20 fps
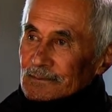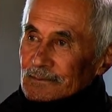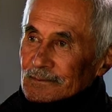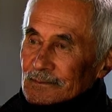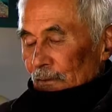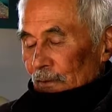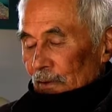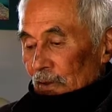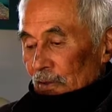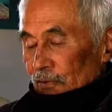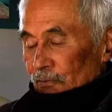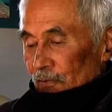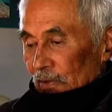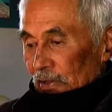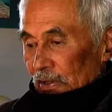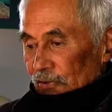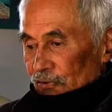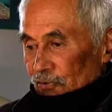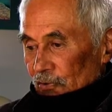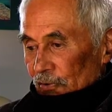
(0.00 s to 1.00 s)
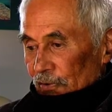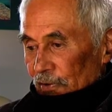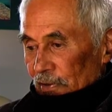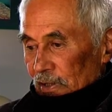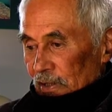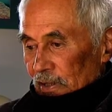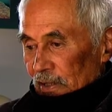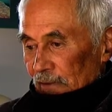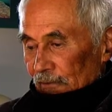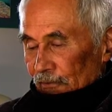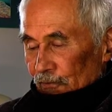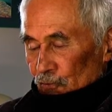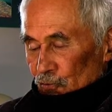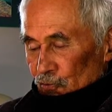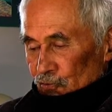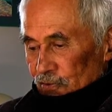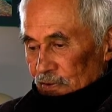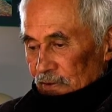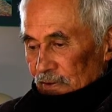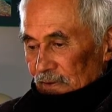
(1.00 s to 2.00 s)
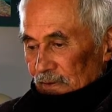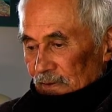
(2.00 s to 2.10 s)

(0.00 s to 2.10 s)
When I joined the Air Force,